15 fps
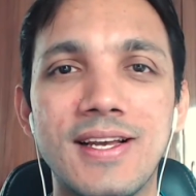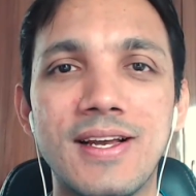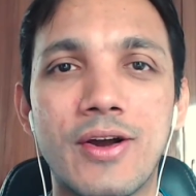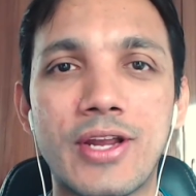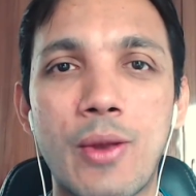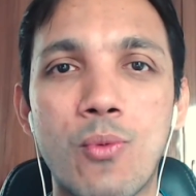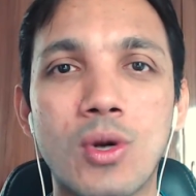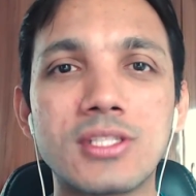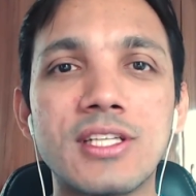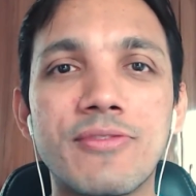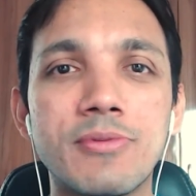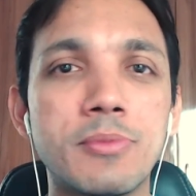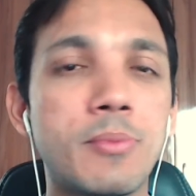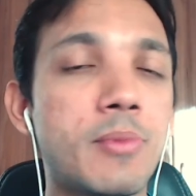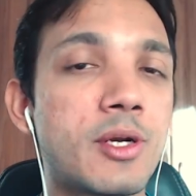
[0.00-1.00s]
Okay, what's the
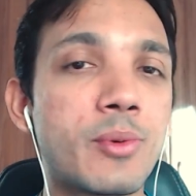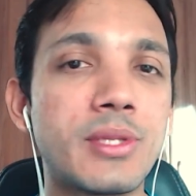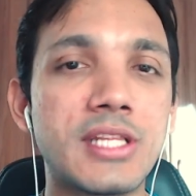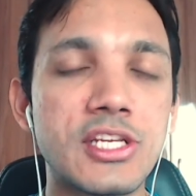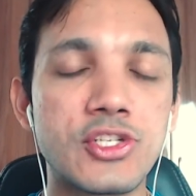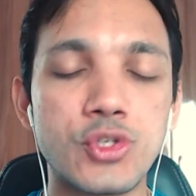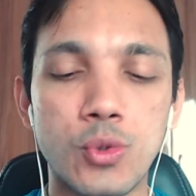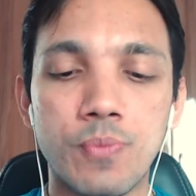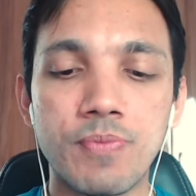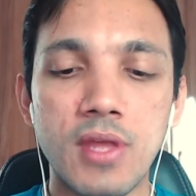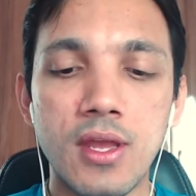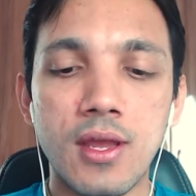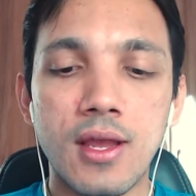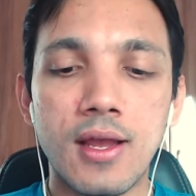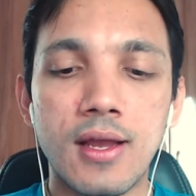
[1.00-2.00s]
difference between these two?
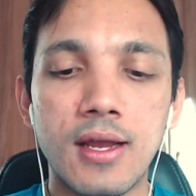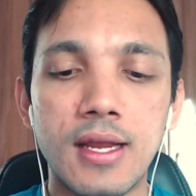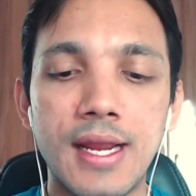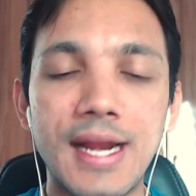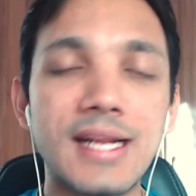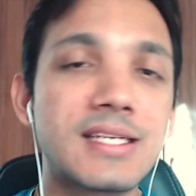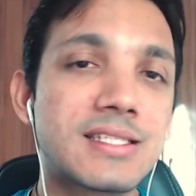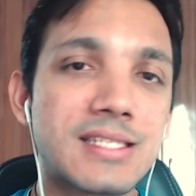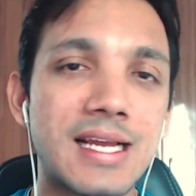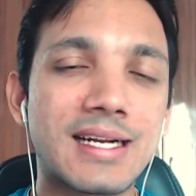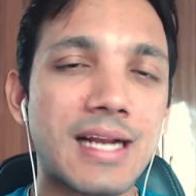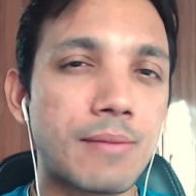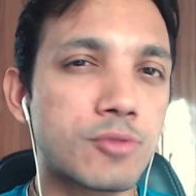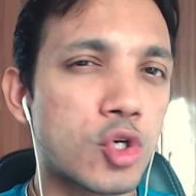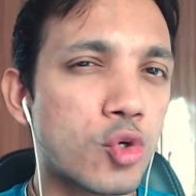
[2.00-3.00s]
It
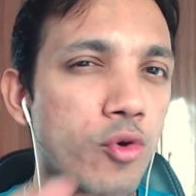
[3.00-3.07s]
comes down